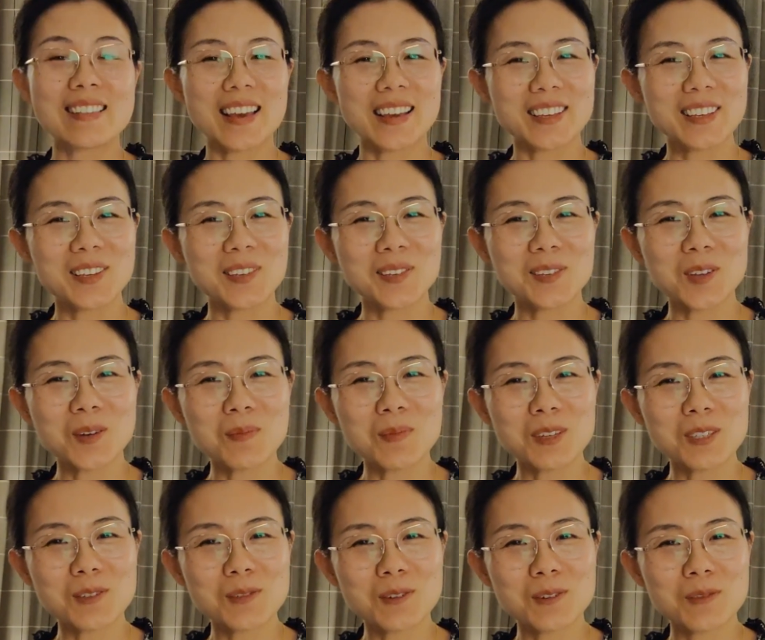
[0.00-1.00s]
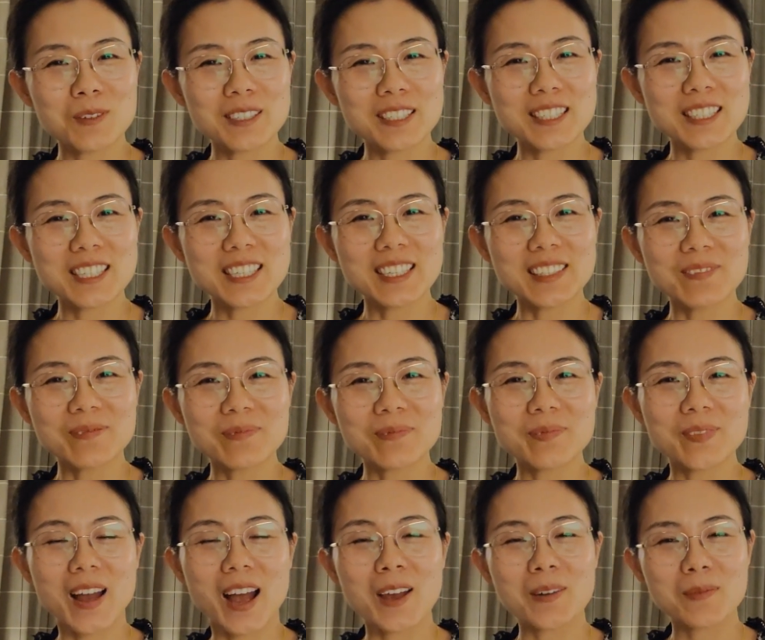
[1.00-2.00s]
Thank you so much for visiting.
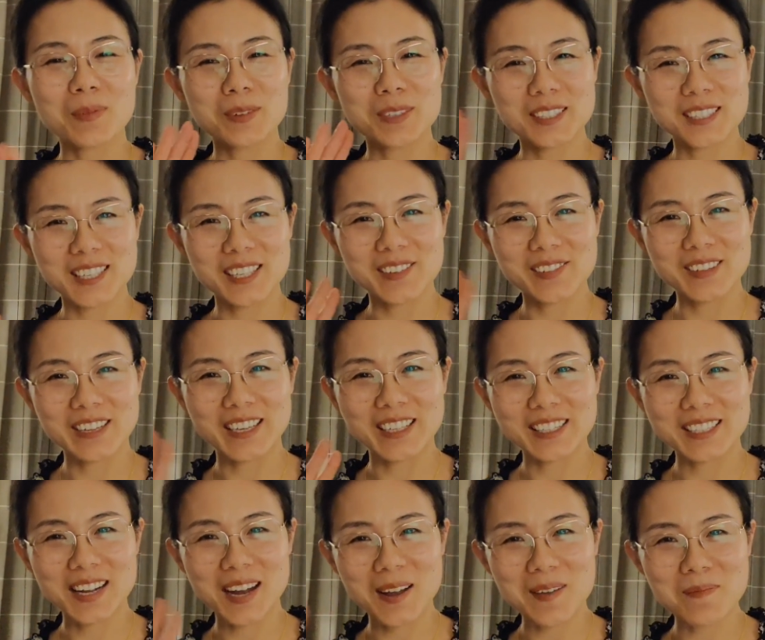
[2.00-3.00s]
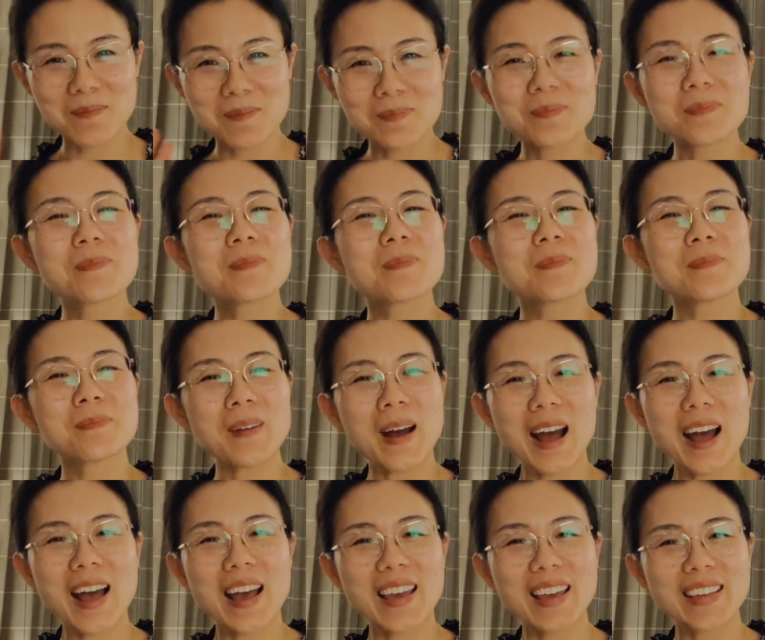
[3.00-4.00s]
I will see you next time.
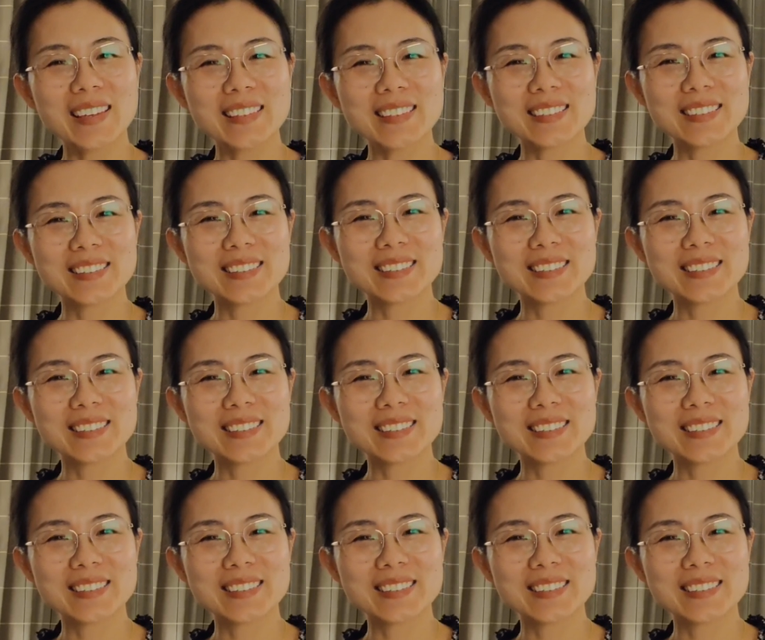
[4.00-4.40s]
Bye.